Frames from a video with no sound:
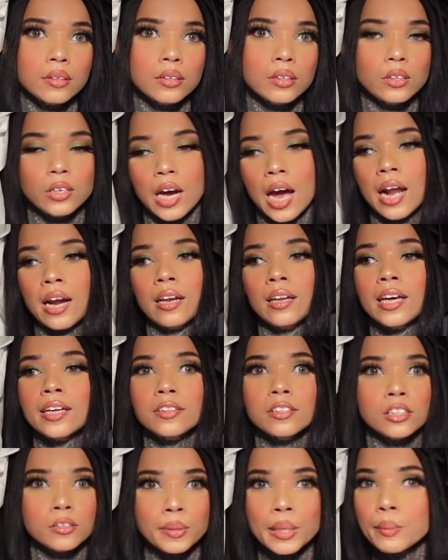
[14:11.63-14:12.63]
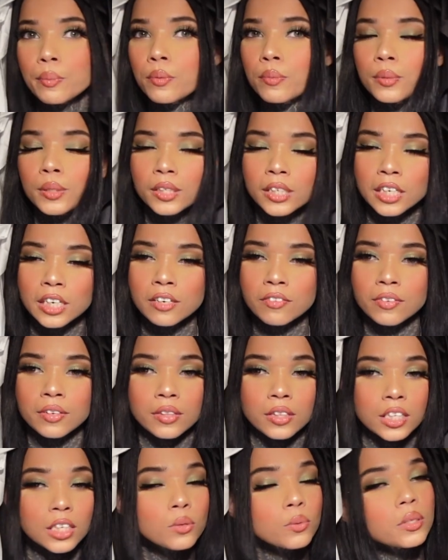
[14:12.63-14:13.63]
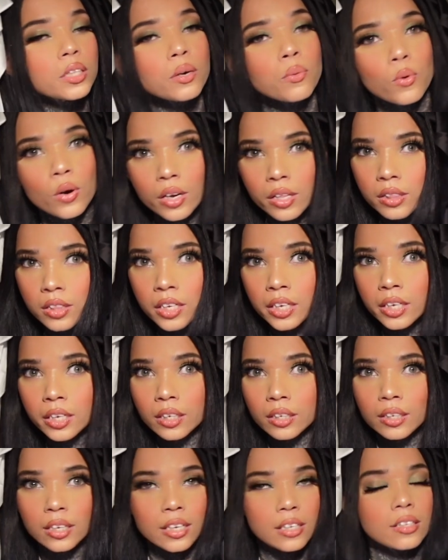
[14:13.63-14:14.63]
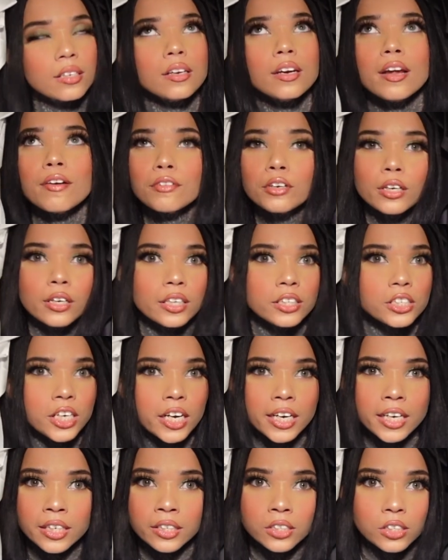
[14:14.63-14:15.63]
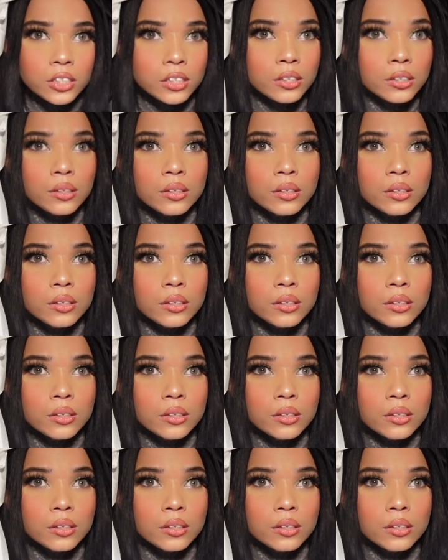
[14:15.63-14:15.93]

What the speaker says: You gotta let these people believe and think what they want to think. It's never gonna change,